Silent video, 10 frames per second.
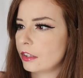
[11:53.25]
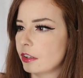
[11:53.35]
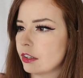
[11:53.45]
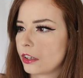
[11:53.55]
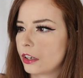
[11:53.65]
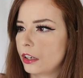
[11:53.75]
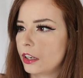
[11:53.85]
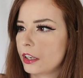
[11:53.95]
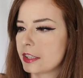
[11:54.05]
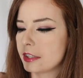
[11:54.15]
look
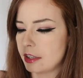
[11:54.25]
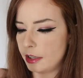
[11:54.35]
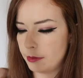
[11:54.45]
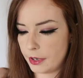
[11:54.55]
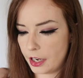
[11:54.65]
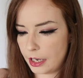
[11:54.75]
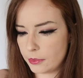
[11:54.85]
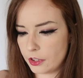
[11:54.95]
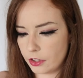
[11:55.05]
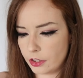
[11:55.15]
awesome.
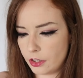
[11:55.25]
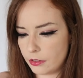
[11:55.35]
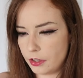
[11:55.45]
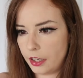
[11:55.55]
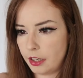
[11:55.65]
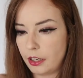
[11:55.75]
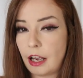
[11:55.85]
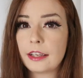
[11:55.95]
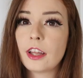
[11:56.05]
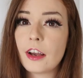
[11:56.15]
I'm gonna go,
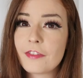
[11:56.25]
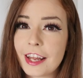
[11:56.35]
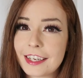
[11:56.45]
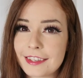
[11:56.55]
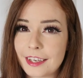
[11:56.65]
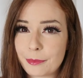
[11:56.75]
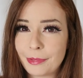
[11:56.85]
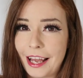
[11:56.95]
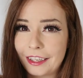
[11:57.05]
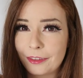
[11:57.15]
I love that it's like
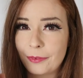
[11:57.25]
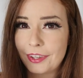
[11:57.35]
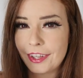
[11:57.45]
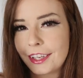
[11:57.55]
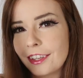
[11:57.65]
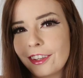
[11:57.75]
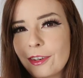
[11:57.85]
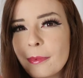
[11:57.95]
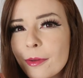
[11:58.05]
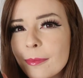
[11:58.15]
black with like a
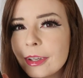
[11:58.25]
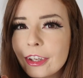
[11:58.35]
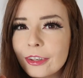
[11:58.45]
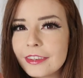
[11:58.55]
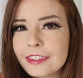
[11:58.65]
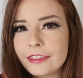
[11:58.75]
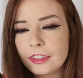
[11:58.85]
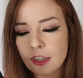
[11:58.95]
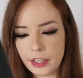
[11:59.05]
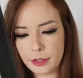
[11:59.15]
little bit of blue because I
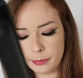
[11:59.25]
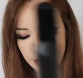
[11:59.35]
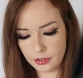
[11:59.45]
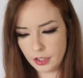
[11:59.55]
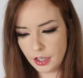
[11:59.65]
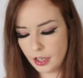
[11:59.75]
really like blue,